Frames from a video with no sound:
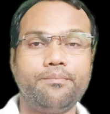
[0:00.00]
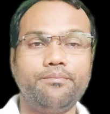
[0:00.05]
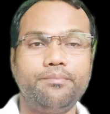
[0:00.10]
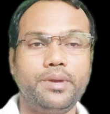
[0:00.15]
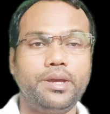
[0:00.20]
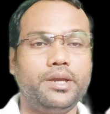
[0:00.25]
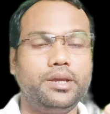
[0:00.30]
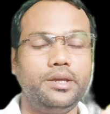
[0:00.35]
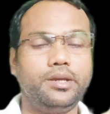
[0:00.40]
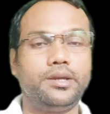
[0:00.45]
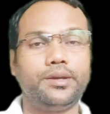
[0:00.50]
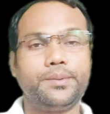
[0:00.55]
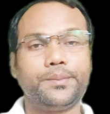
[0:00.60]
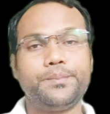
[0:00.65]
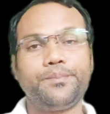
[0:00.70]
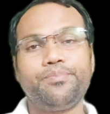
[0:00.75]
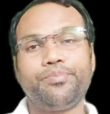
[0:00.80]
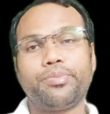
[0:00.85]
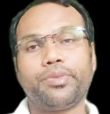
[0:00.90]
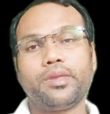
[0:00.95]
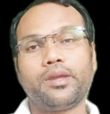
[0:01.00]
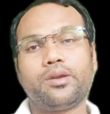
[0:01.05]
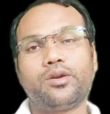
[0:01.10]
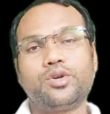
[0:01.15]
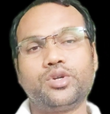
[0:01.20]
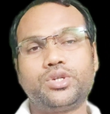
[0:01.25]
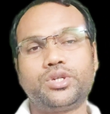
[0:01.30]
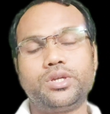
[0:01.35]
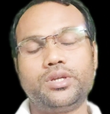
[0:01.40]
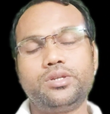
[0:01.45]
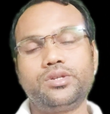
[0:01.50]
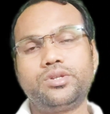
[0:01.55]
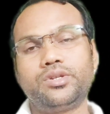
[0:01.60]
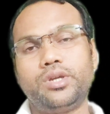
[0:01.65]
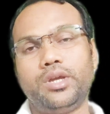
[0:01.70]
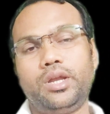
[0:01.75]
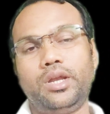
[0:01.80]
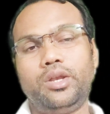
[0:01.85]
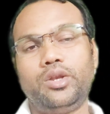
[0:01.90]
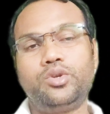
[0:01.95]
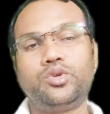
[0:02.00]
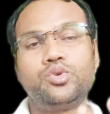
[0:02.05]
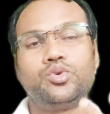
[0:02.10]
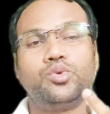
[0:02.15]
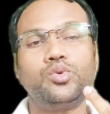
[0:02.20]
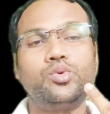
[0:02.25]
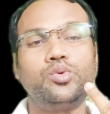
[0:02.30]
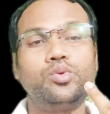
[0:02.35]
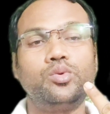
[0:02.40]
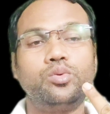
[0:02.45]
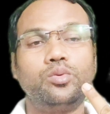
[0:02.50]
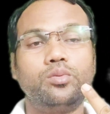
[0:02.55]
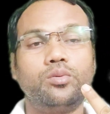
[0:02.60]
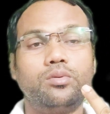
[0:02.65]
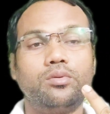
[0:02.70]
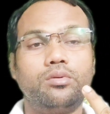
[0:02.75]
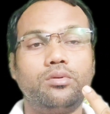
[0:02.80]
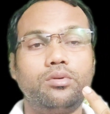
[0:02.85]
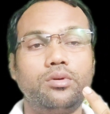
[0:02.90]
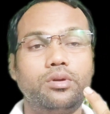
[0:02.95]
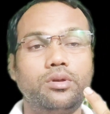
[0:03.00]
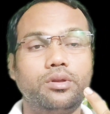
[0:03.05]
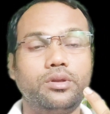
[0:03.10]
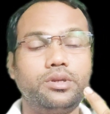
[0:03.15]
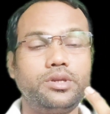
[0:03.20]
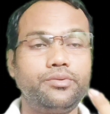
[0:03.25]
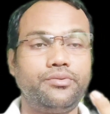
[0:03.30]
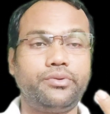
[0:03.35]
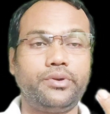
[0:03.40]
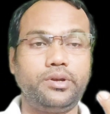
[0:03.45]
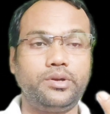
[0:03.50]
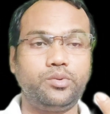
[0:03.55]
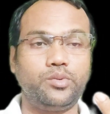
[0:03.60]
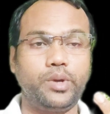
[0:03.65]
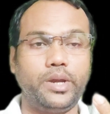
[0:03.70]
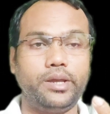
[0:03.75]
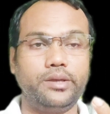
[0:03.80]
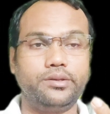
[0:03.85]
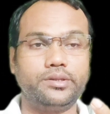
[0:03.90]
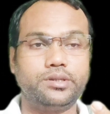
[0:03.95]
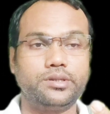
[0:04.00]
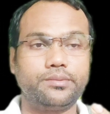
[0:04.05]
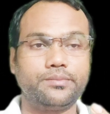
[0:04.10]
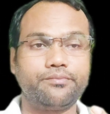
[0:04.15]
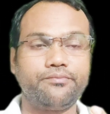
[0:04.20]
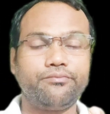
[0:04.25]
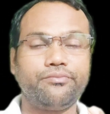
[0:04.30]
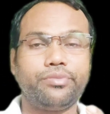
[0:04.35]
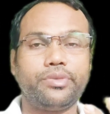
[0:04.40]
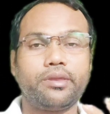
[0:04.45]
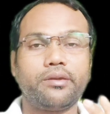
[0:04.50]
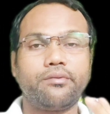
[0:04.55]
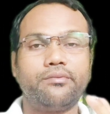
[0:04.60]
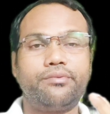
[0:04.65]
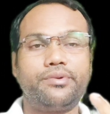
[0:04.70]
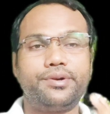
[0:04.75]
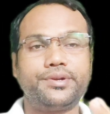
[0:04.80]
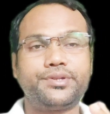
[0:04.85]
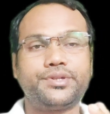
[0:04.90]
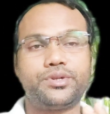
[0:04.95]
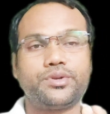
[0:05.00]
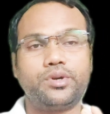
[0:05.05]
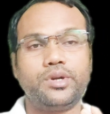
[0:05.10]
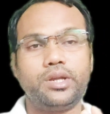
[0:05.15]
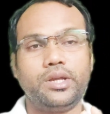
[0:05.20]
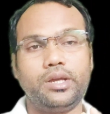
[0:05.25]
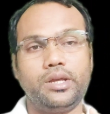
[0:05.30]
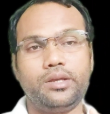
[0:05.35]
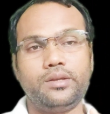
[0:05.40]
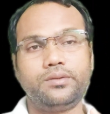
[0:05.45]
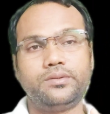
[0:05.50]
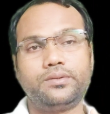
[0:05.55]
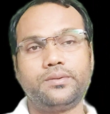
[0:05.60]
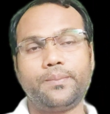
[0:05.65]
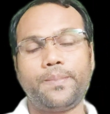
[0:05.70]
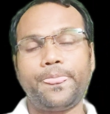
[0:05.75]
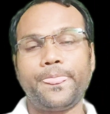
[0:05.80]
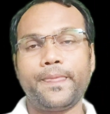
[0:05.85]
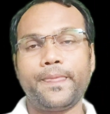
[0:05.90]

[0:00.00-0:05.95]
make questions in two different ways. First one is